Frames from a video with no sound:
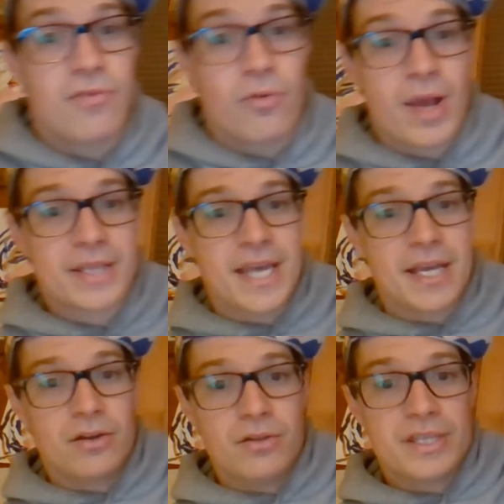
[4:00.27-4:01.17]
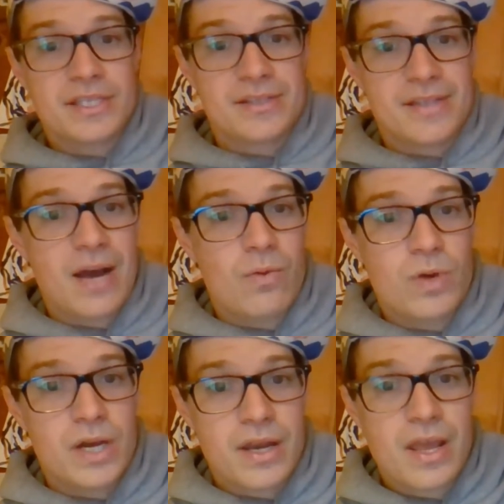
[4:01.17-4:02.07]
of a rectangle, and this is not
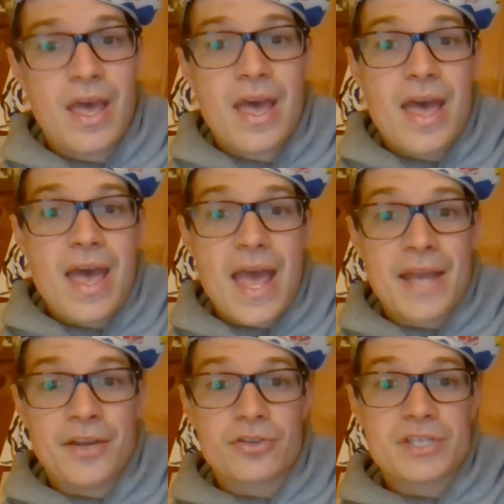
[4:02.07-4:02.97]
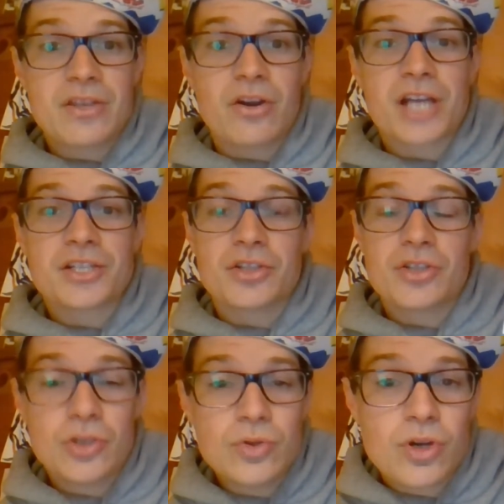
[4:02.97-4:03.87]
one. And you'll see there are actually
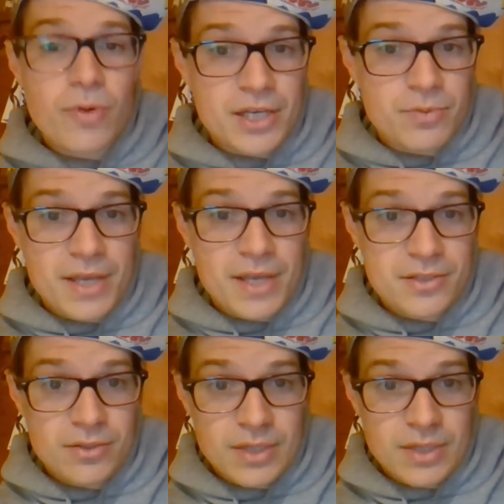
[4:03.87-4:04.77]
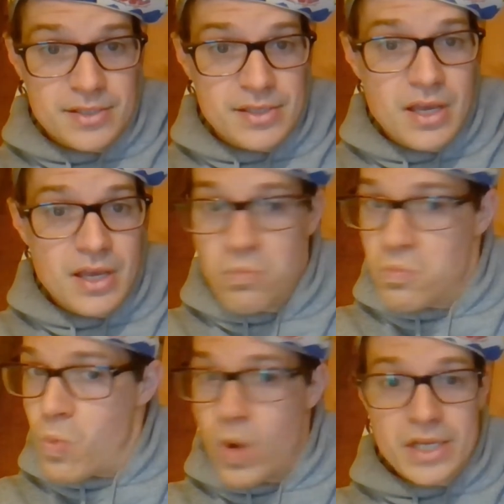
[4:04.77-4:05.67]
2 correct ways to do this.
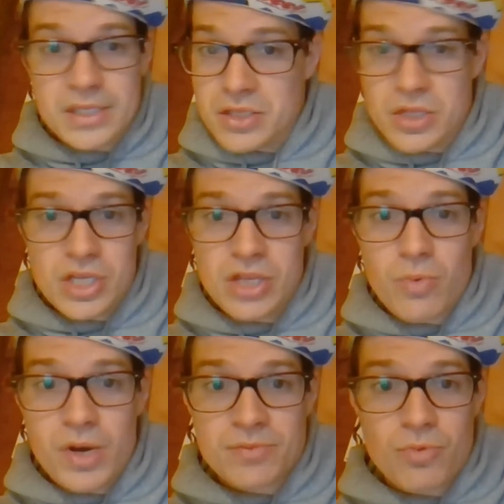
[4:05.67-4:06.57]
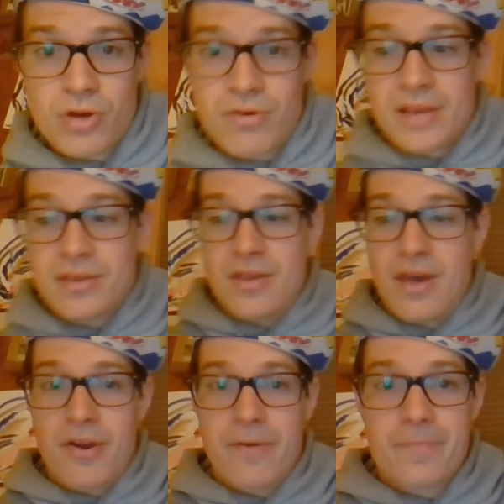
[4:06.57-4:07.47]
Neither one is more correct than the
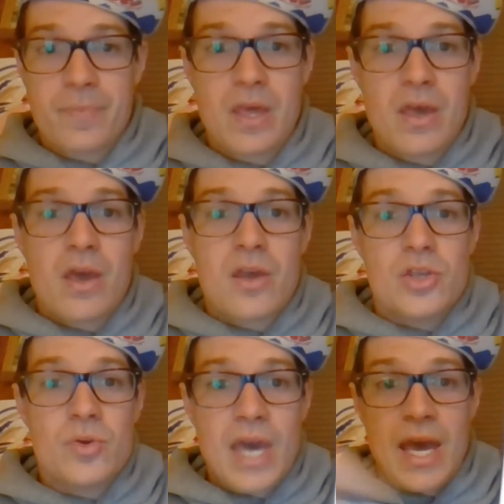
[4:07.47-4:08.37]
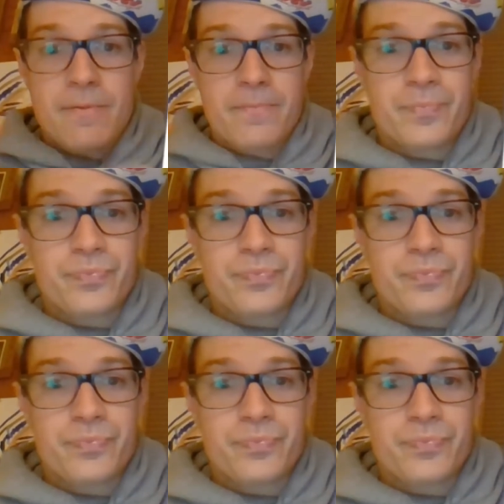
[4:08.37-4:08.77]
other. You can